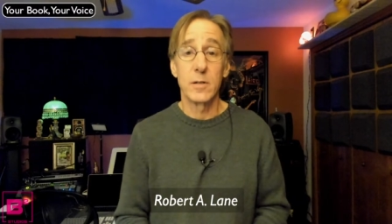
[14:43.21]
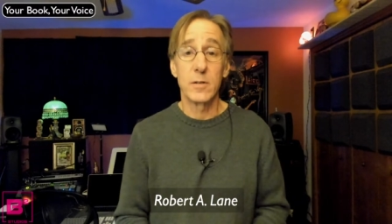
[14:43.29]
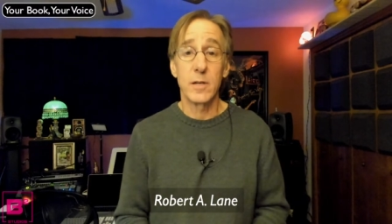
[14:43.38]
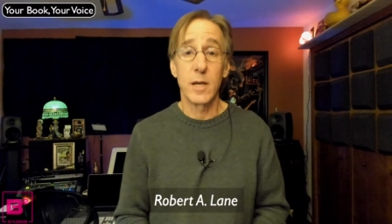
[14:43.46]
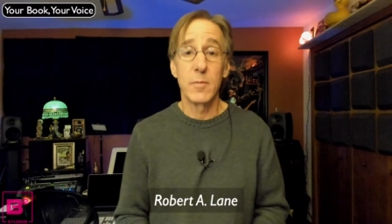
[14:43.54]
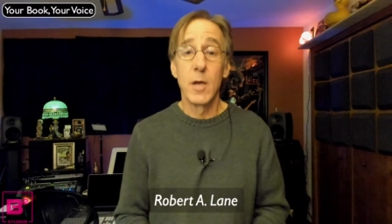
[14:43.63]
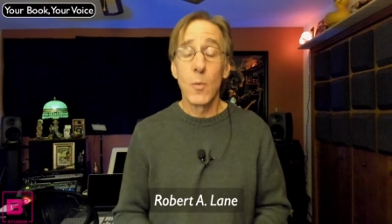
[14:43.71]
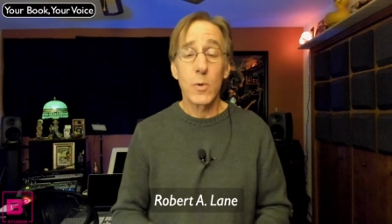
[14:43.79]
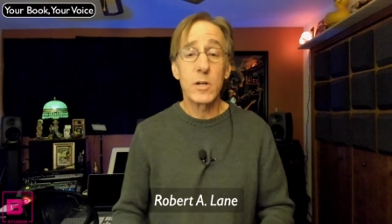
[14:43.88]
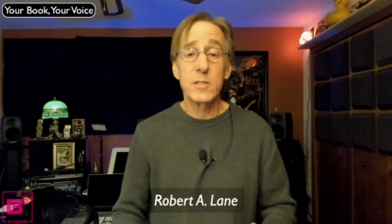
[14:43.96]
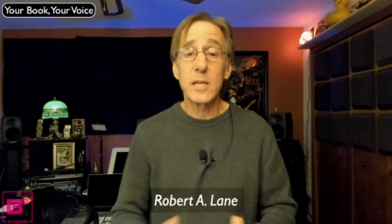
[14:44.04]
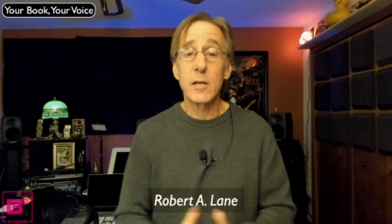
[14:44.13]
Okay. We're
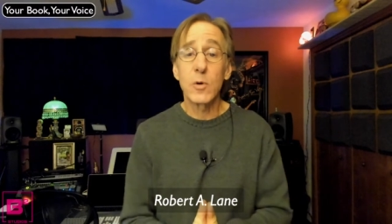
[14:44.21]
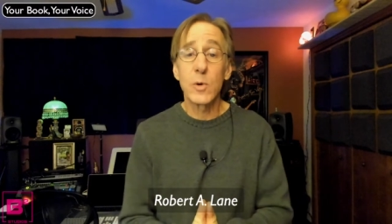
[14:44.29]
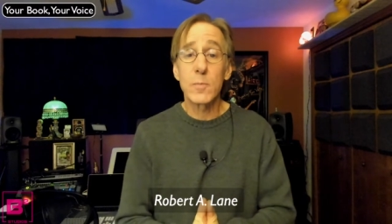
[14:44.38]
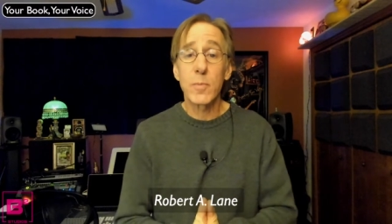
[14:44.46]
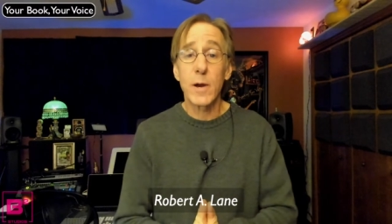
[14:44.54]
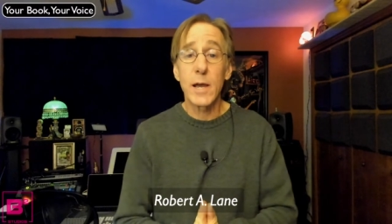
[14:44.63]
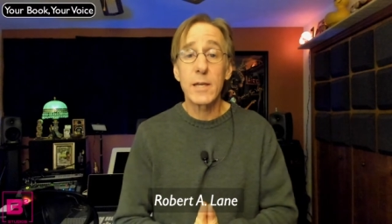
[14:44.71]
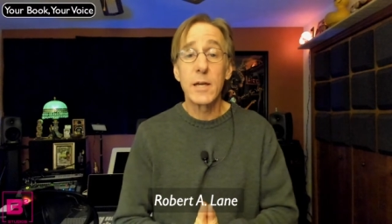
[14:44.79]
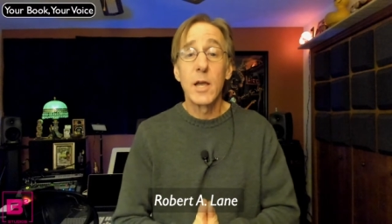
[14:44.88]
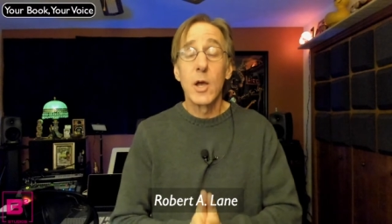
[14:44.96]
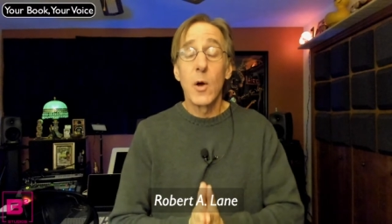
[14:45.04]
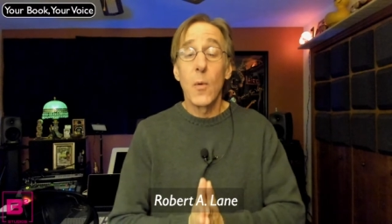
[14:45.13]
going to take a quick break.
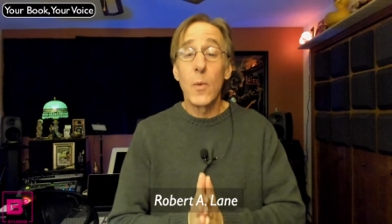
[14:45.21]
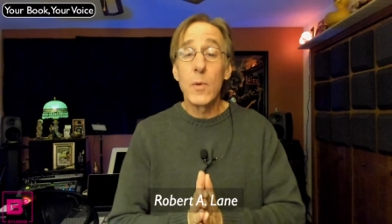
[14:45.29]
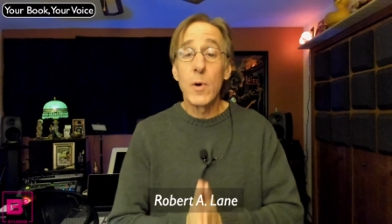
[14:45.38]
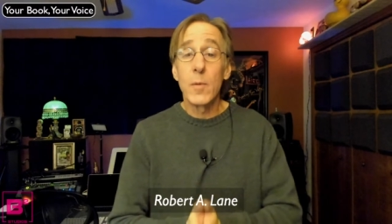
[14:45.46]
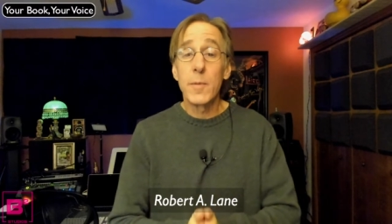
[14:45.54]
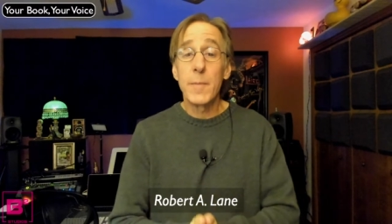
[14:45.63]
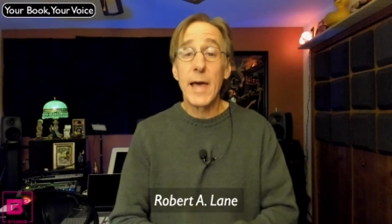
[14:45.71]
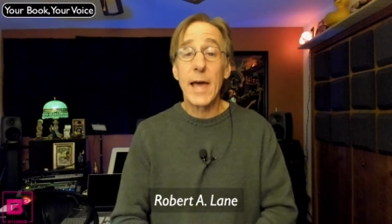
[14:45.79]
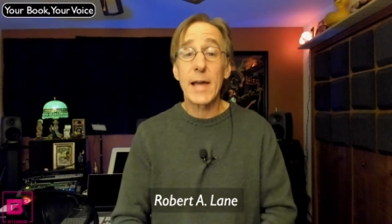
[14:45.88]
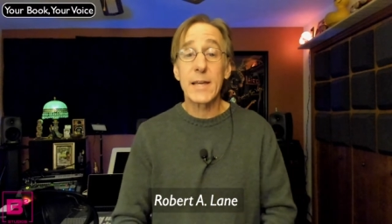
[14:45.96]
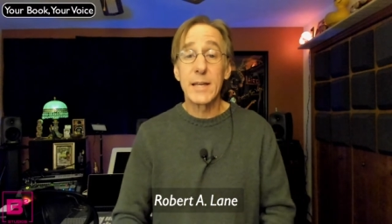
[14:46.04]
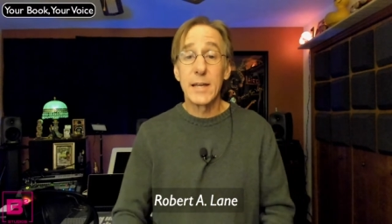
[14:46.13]
We will be
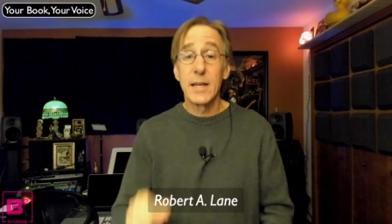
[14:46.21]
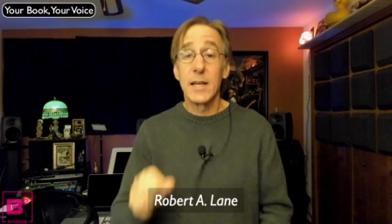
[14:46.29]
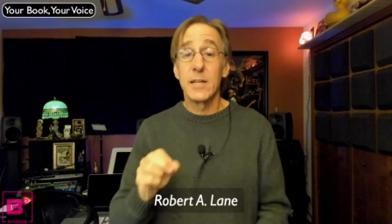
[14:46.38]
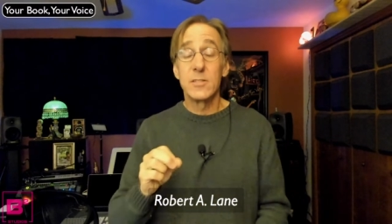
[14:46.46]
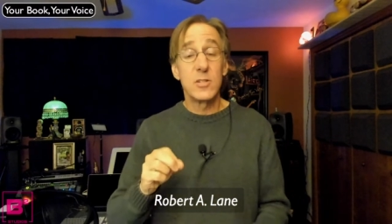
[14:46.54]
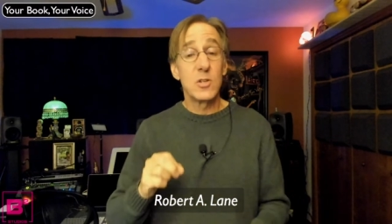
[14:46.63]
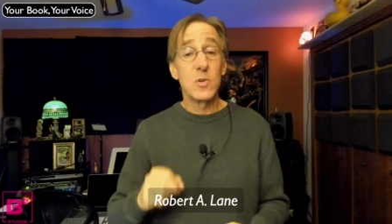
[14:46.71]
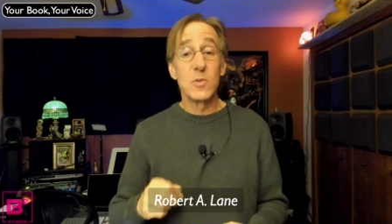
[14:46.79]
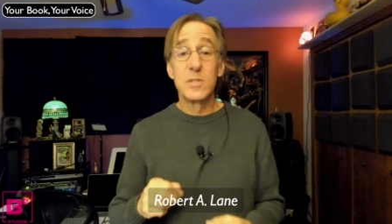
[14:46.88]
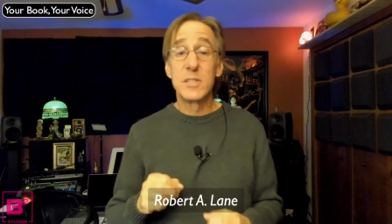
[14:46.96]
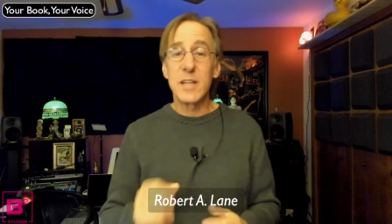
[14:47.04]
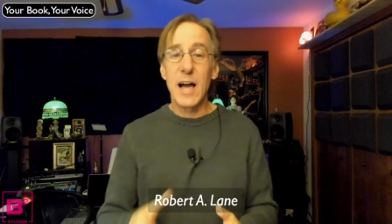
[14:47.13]
back to
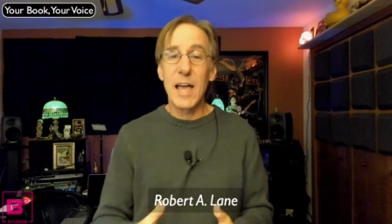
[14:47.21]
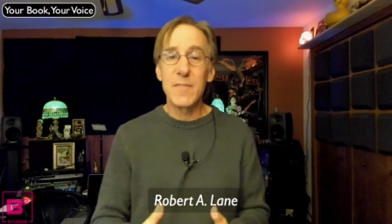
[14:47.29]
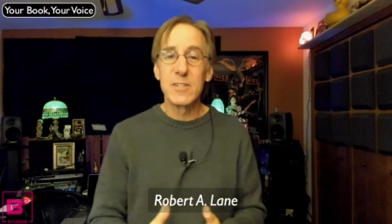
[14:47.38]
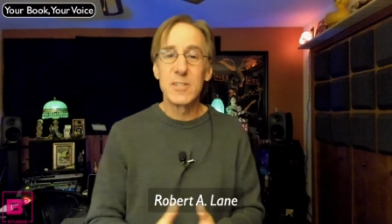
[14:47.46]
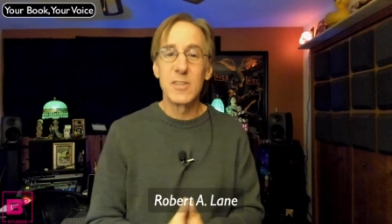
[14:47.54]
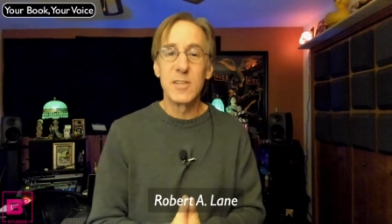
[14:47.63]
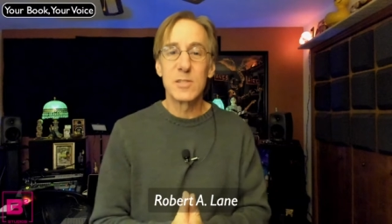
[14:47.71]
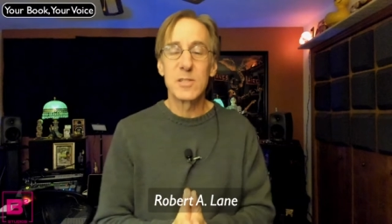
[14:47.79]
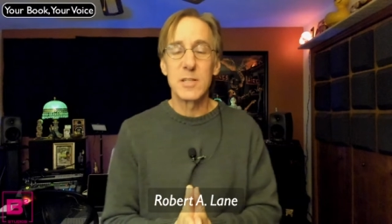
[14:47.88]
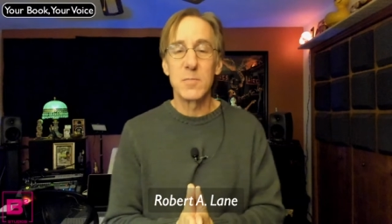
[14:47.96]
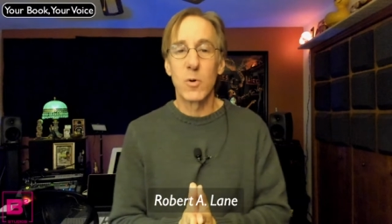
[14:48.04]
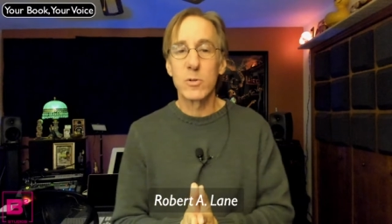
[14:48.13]
dive into this
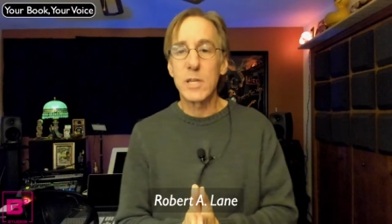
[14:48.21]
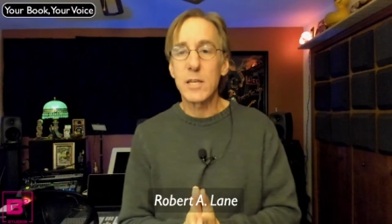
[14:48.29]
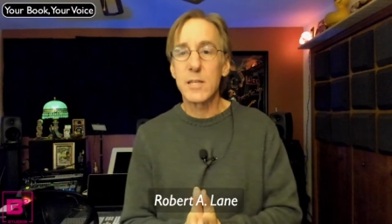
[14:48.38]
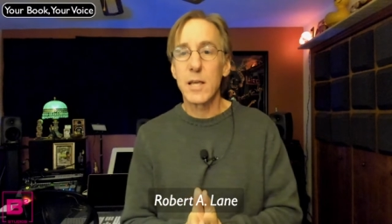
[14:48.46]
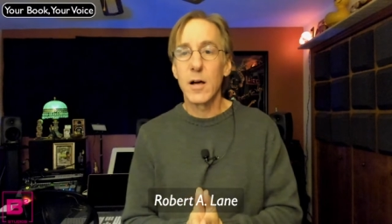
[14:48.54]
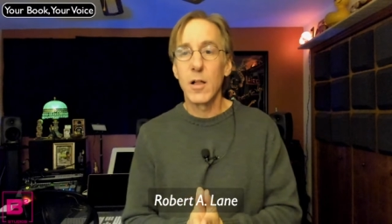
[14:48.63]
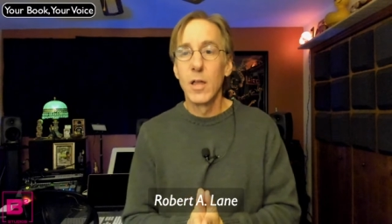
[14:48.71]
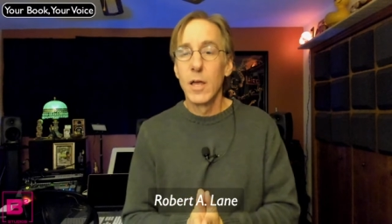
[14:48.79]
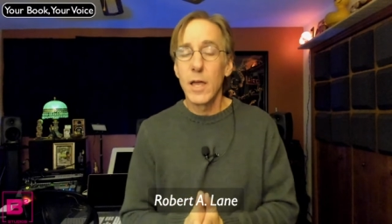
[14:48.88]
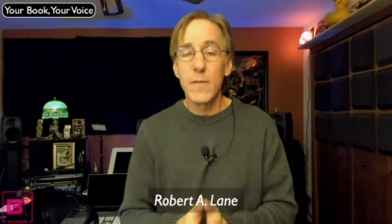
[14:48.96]
in more detail.